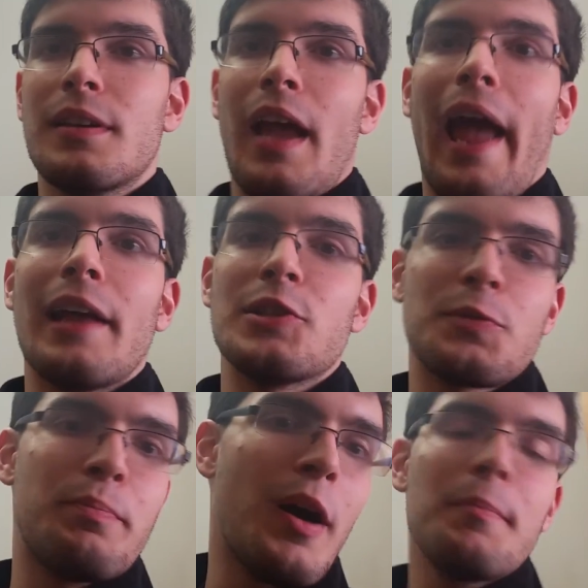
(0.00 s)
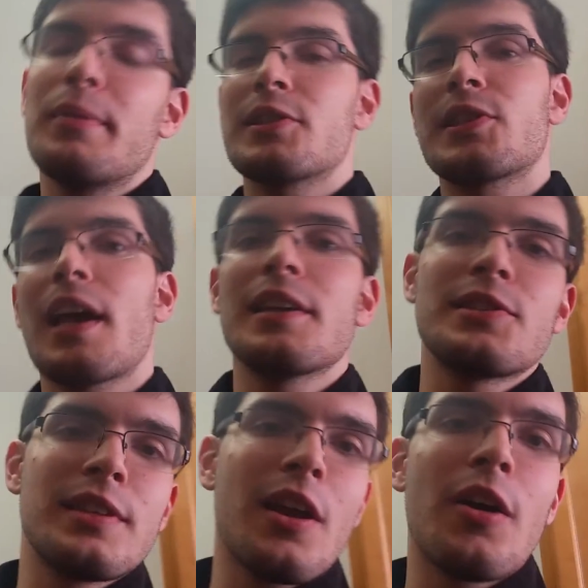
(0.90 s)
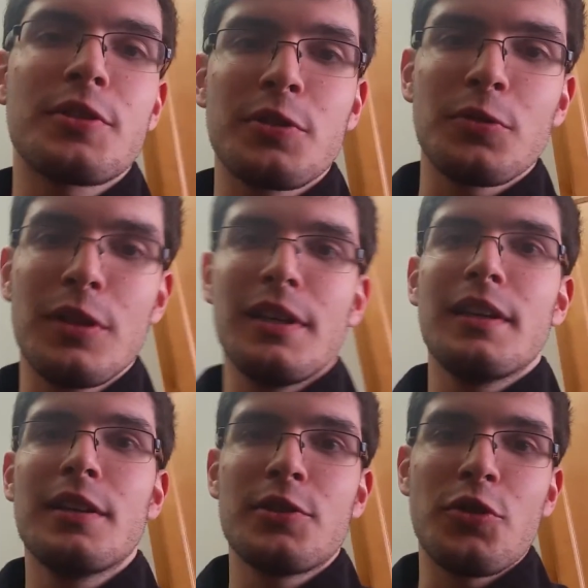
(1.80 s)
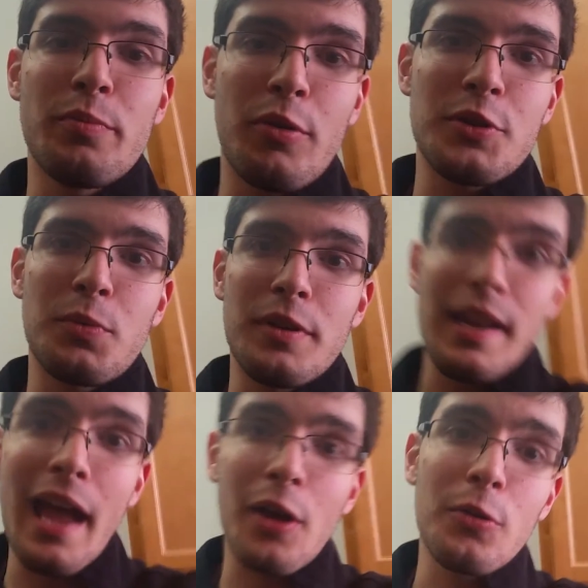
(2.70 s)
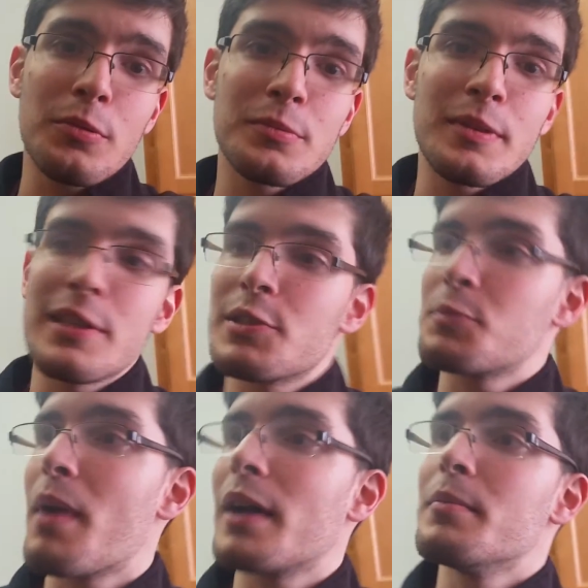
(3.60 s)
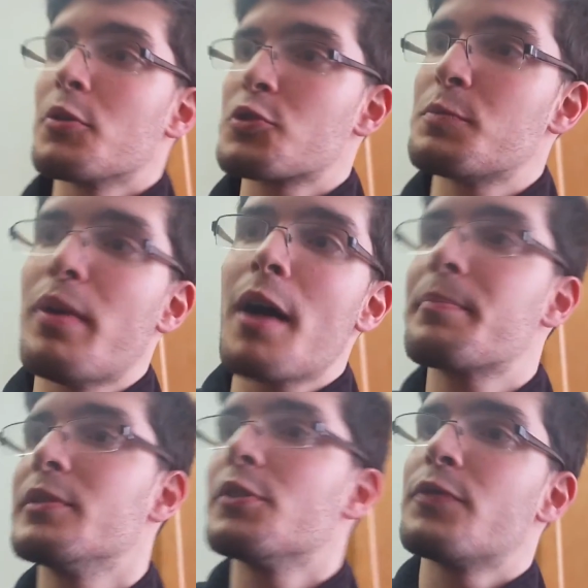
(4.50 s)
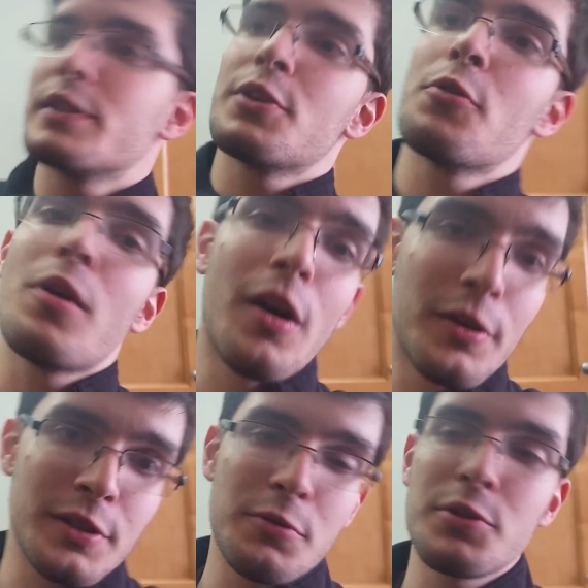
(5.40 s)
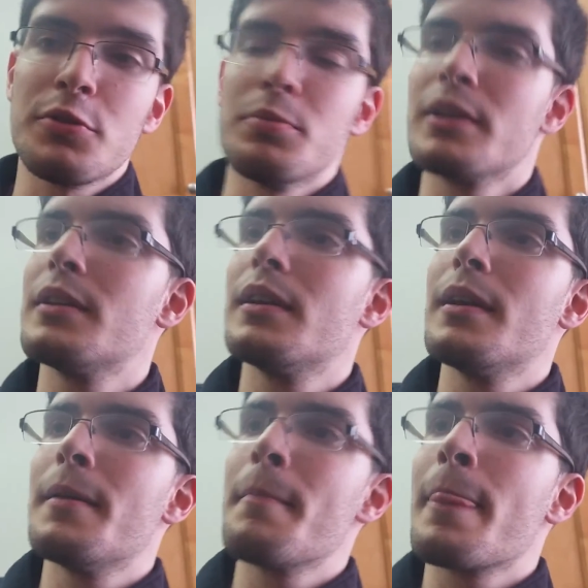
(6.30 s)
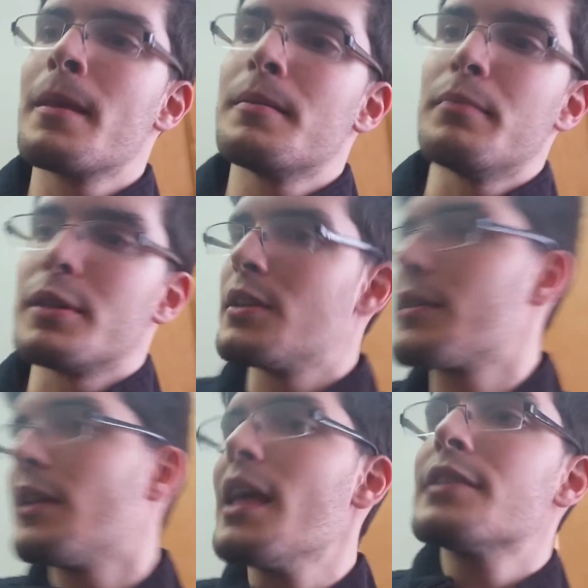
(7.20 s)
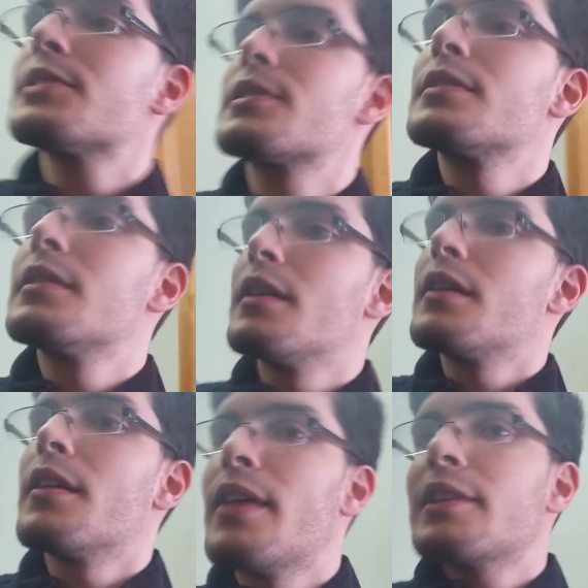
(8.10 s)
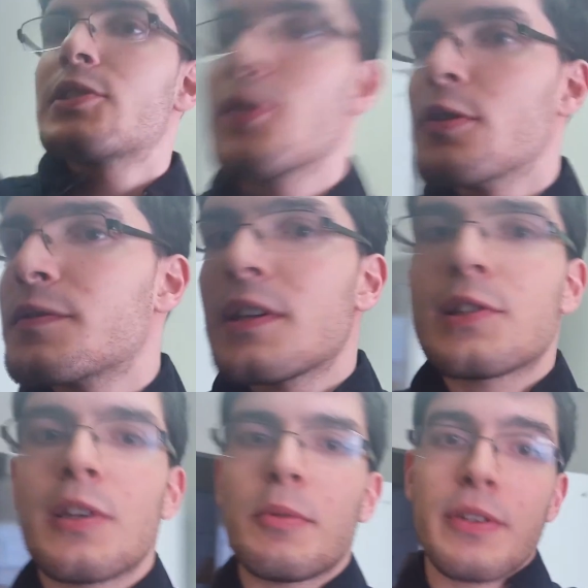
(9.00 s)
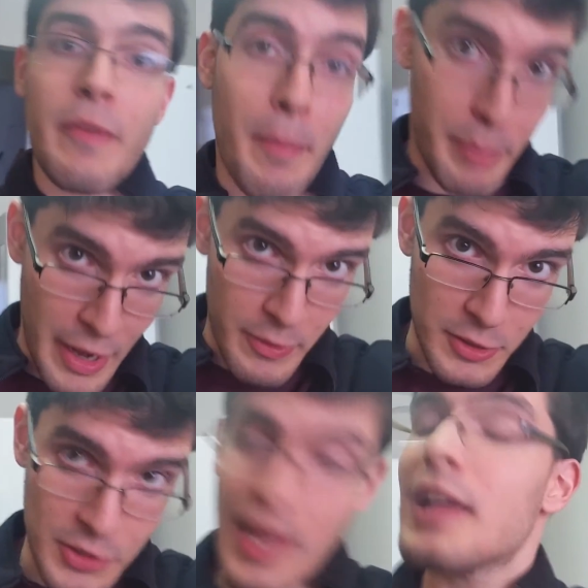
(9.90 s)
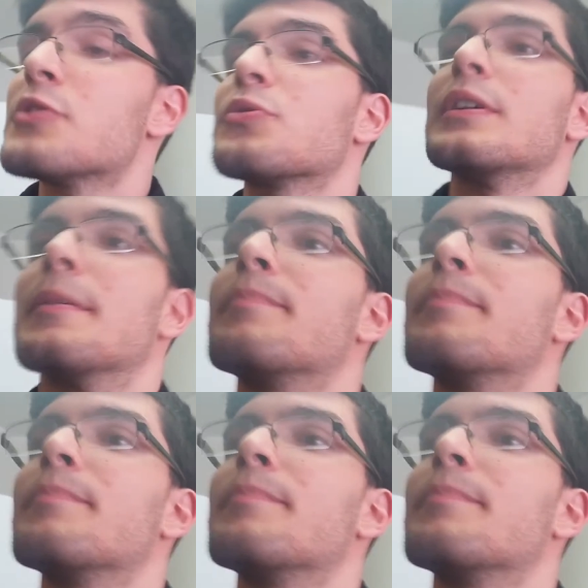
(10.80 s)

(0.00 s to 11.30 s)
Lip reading: and publicize the article to the point where now it is my most popular video on YouTube. But nonetheless, that serves as somewhat of a barrier to entry